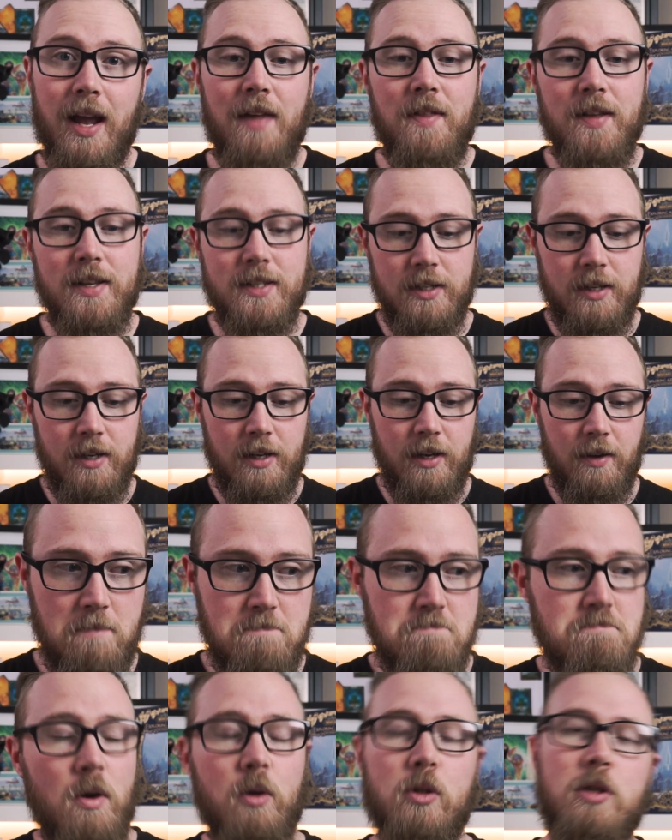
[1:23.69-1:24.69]
And there's
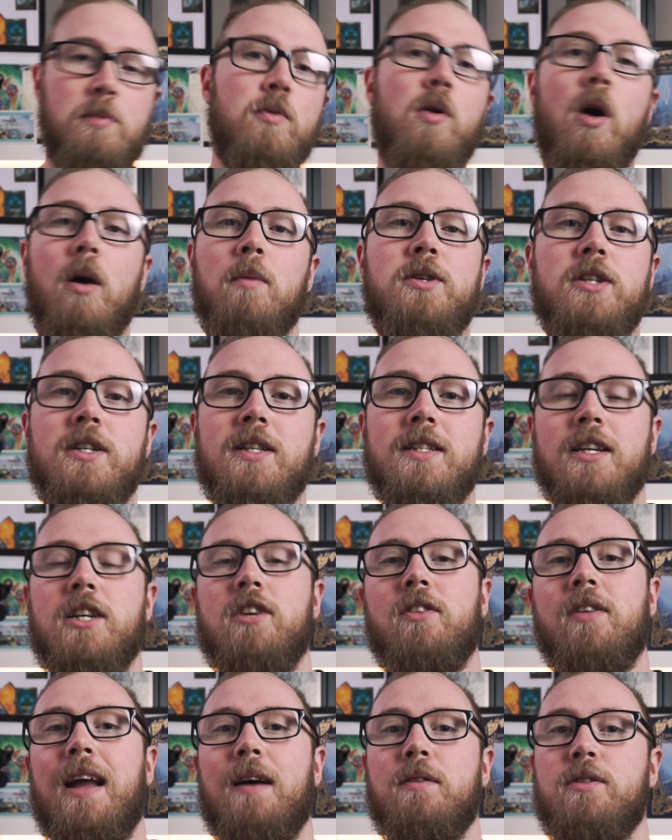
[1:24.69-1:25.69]
multiple options that
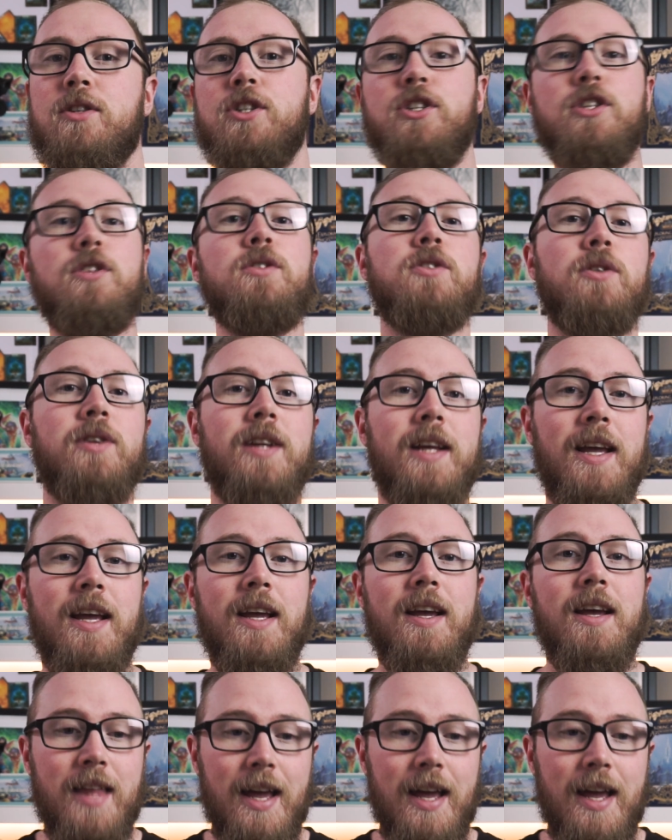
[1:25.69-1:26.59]
you're allowed to use on here